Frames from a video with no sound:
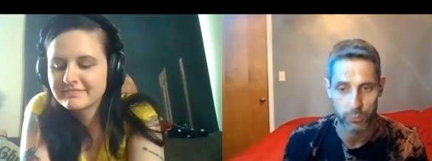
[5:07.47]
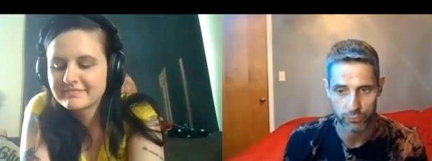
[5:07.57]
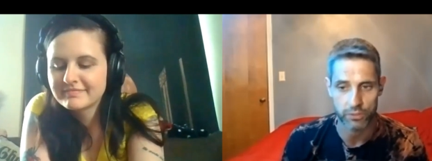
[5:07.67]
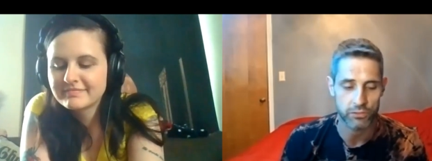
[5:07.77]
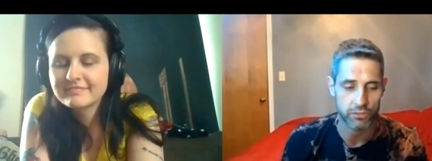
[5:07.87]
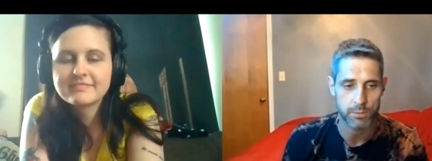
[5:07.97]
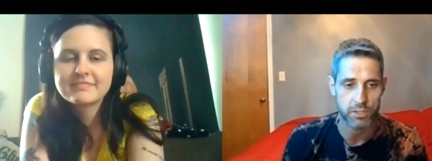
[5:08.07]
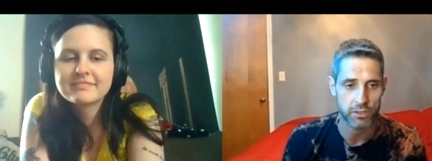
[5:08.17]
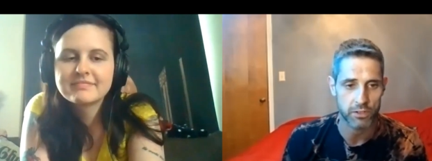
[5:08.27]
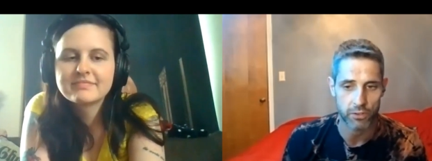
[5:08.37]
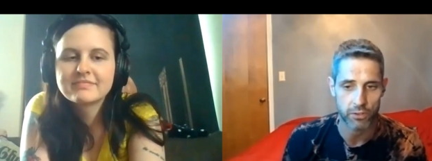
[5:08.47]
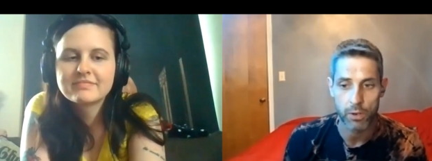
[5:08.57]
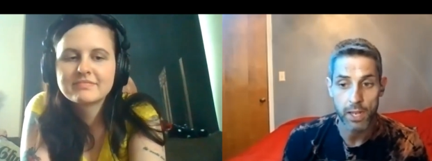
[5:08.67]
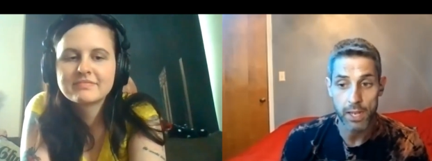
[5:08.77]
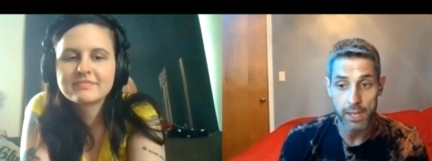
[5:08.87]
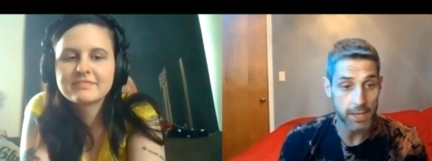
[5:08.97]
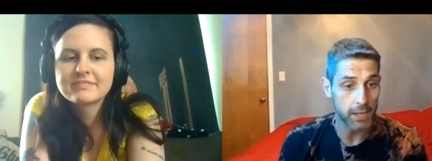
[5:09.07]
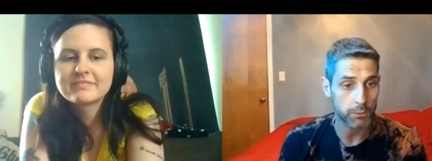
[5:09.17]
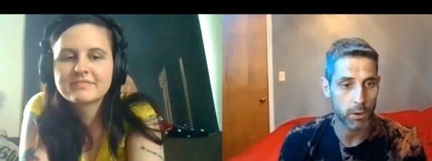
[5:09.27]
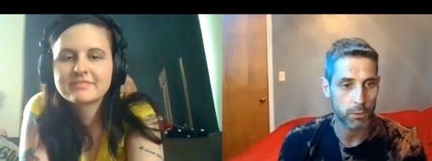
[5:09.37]
Speaker 1: loosely the same material. So
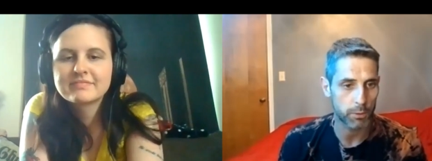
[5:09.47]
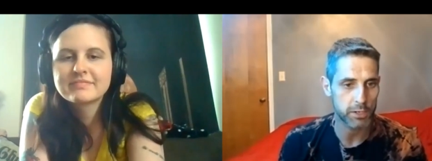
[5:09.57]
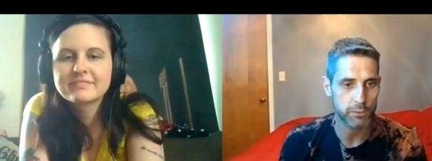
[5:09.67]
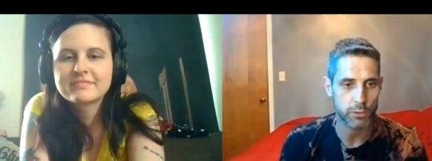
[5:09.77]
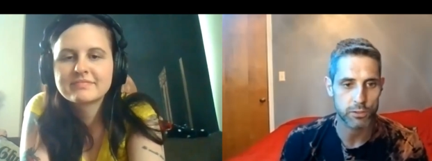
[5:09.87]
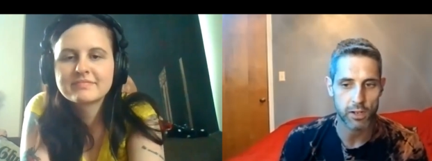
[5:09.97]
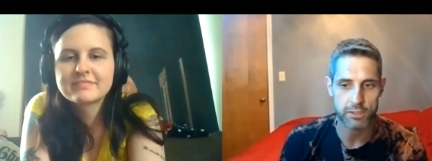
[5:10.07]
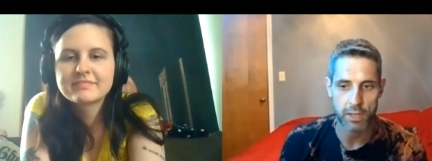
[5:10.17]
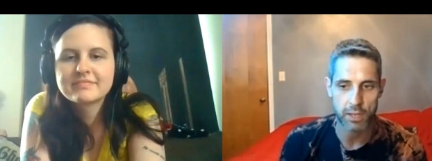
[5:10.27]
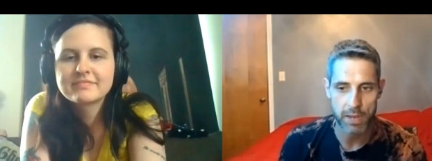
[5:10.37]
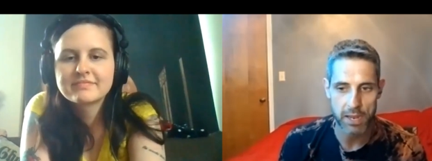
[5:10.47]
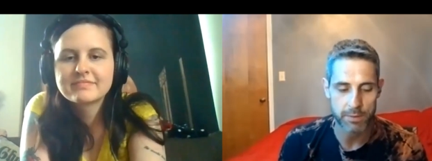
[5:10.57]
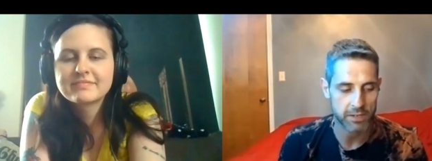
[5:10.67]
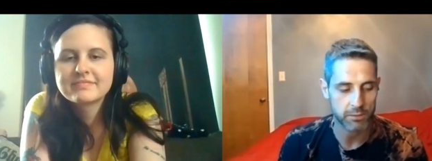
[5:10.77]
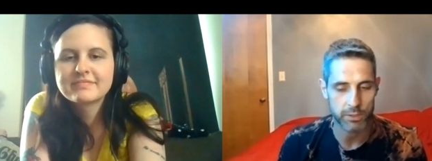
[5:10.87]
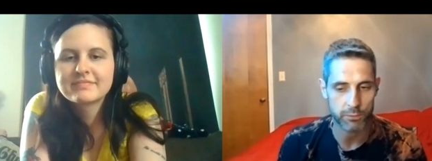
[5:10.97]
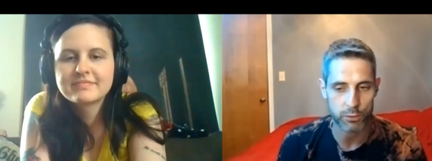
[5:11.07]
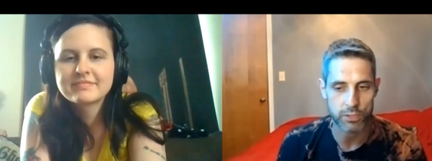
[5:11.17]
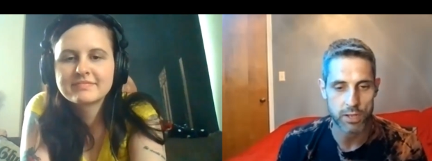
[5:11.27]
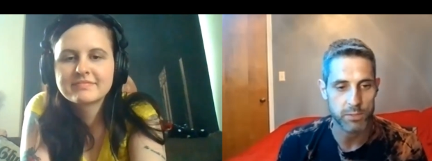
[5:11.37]
yeah, what, what are your first thoughts on Madman? When the
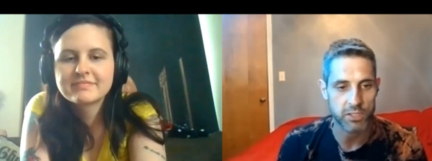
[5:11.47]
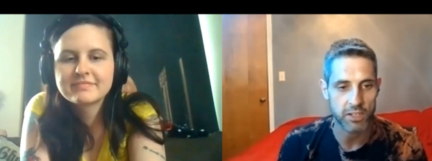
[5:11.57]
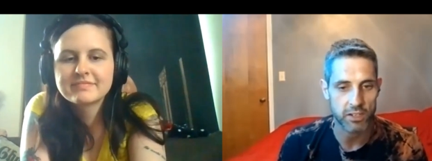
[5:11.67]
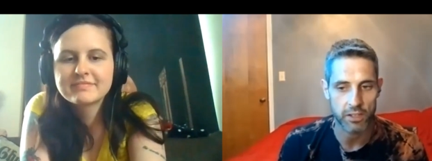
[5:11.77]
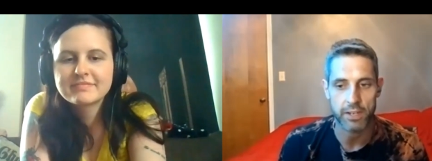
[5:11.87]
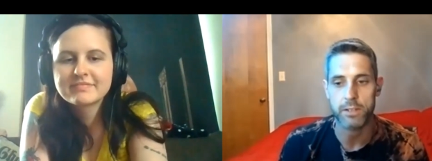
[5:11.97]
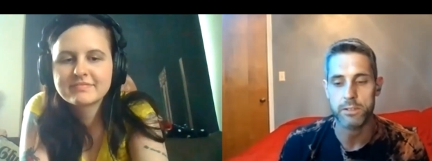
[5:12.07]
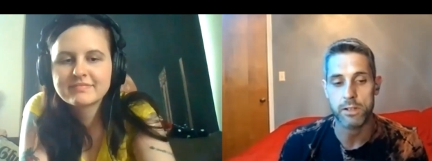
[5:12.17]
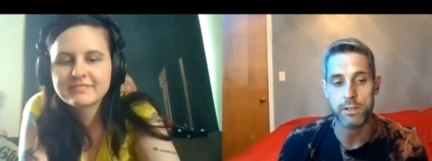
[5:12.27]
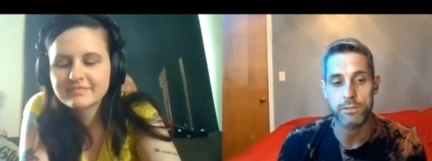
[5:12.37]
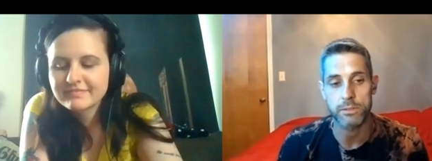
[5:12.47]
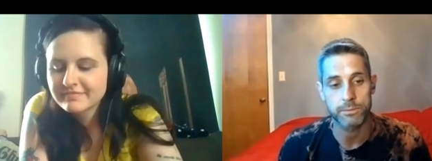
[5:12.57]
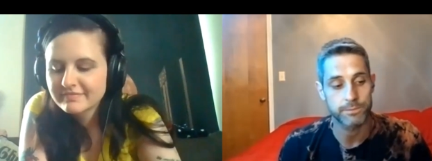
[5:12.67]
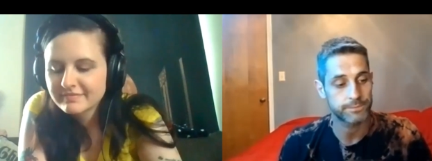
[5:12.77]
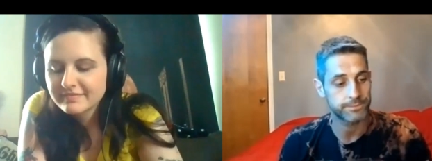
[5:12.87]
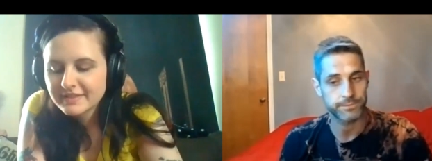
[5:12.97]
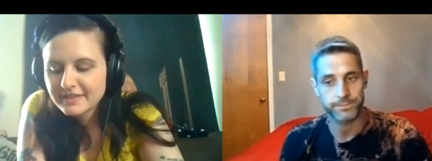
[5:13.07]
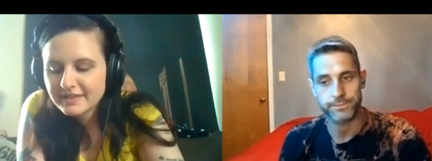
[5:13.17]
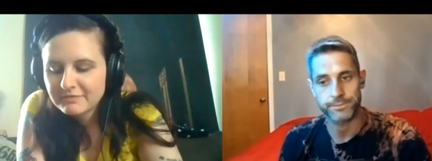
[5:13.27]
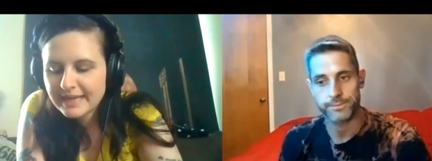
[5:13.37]
first time you seen it, all that kind of stuff?
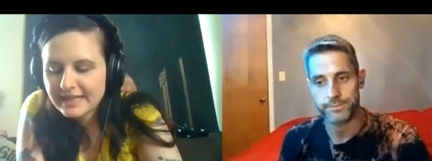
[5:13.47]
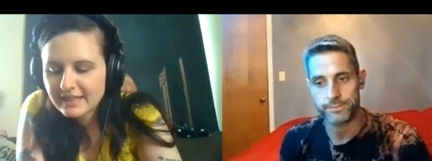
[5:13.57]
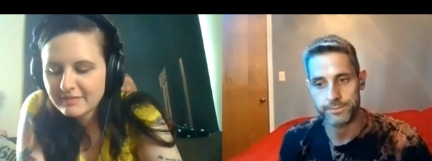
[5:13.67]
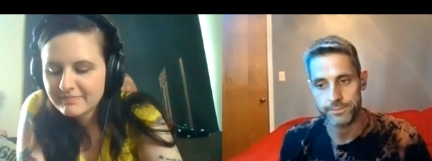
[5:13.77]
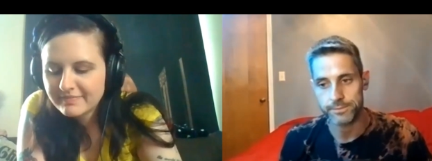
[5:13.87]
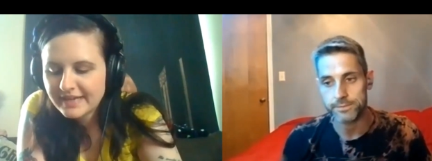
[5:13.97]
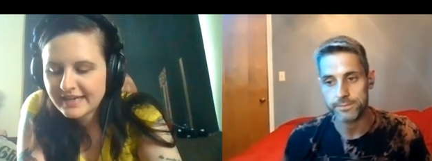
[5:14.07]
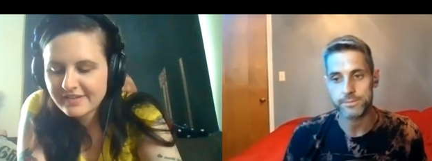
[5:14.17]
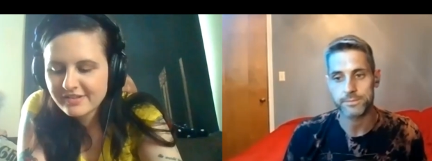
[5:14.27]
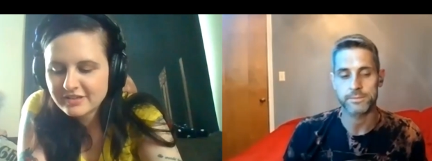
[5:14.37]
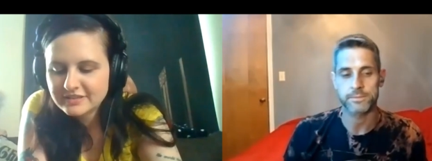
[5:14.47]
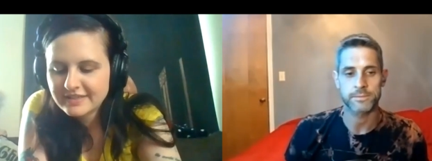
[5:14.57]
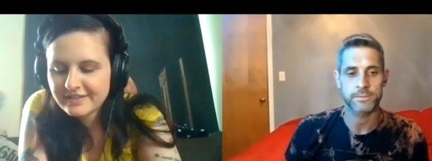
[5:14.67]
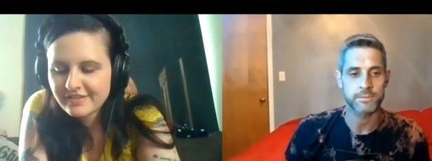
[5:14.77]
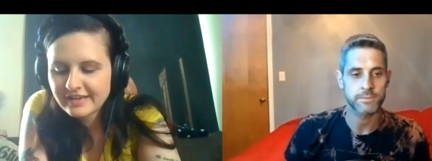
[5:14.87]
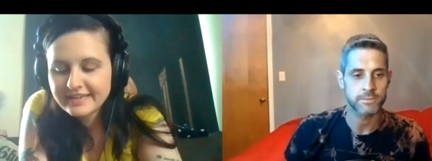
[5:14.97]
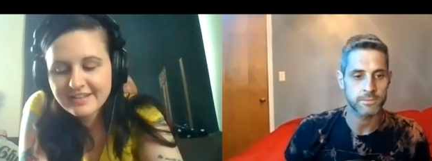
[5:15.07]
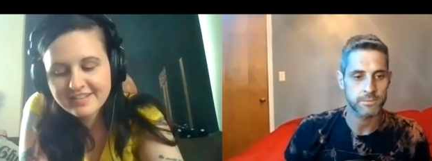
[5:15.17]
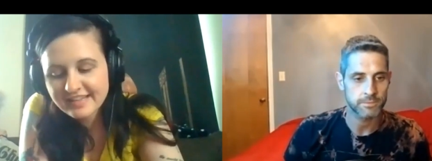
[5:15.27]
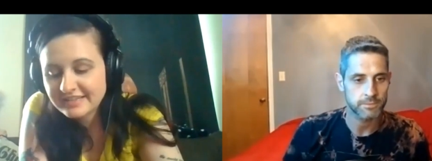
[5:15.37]
Speaker 2: Well, I saw this. I
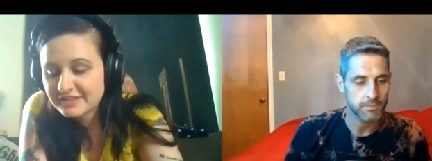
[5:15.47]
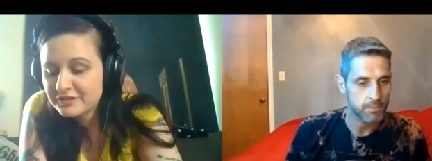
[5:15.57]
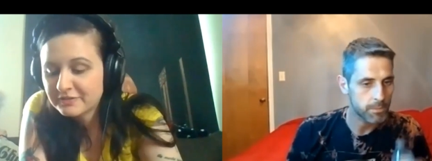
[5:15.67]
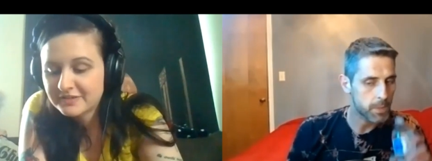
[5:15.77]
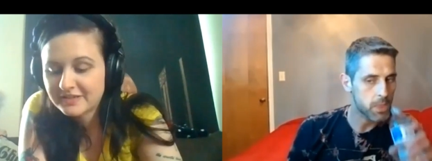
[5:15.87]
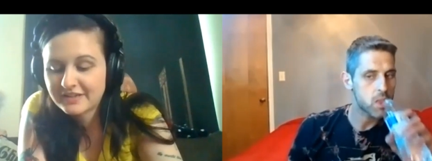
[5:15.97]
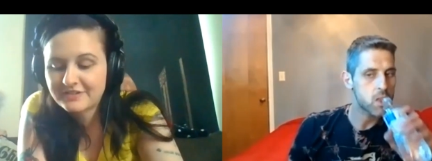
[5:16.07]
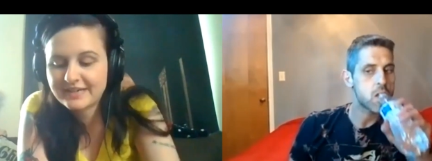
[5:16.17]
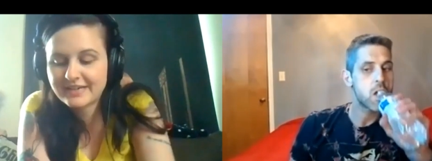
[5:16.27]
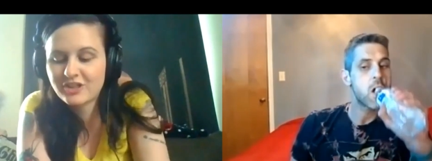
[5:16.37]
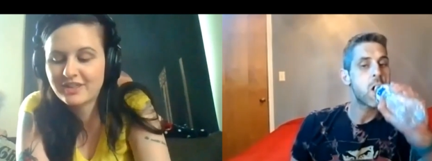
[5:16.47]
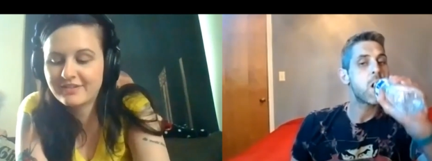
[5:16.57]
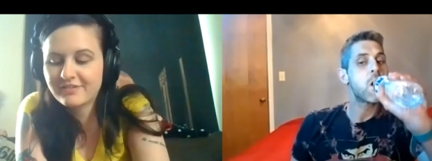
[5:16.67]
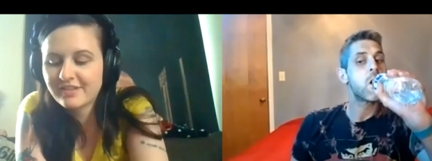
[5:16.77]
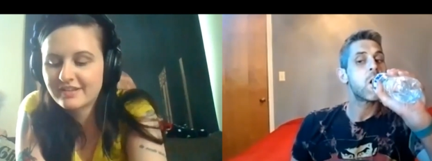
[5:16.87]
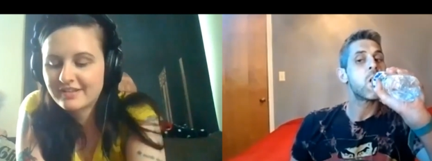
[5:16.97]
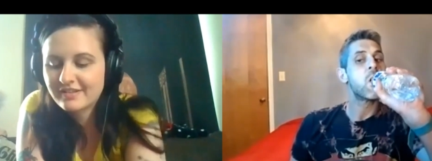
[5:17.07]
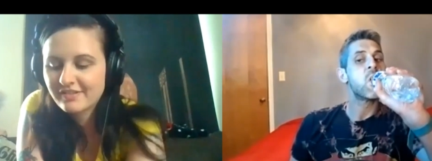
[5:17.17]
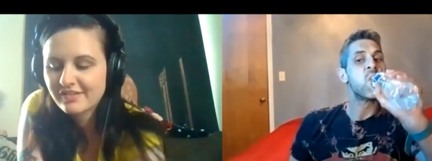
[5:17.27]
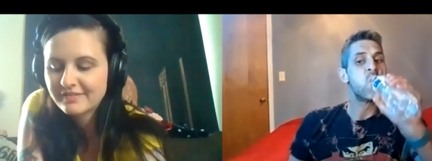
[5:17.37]
didn't see it too long ago, actually. It was like
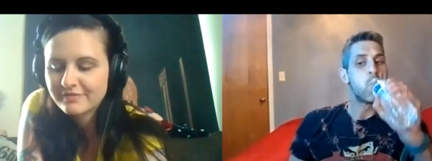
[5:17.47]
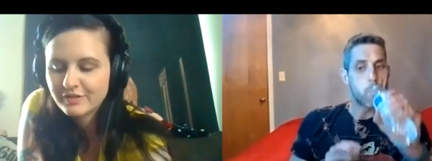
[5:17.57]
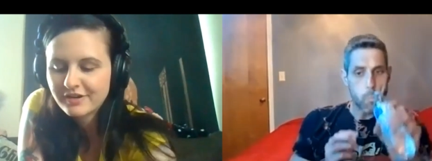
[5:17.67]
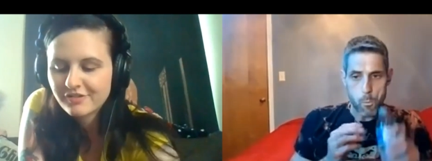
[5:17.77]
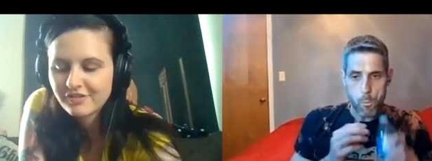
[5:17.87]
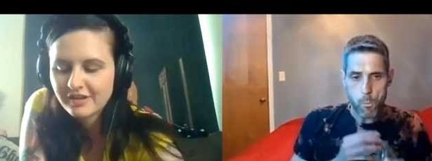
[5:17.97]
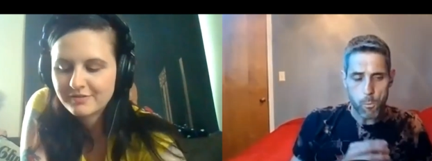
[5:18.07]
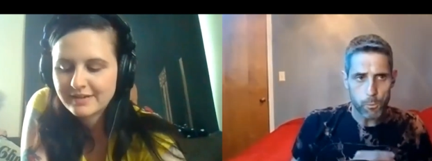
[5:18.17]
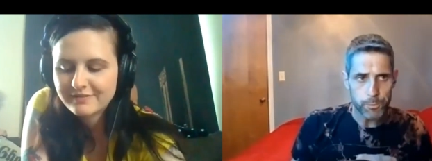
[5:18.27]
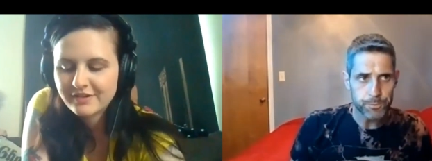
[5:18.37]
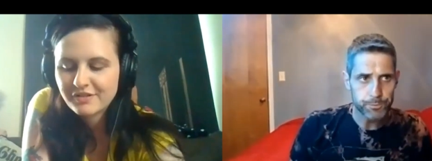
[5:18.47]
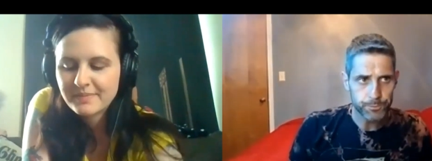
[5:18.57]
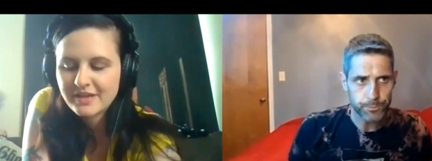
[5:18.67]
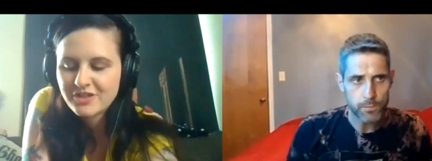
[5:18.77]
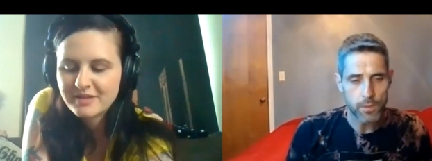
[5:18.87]
several years ago when I first met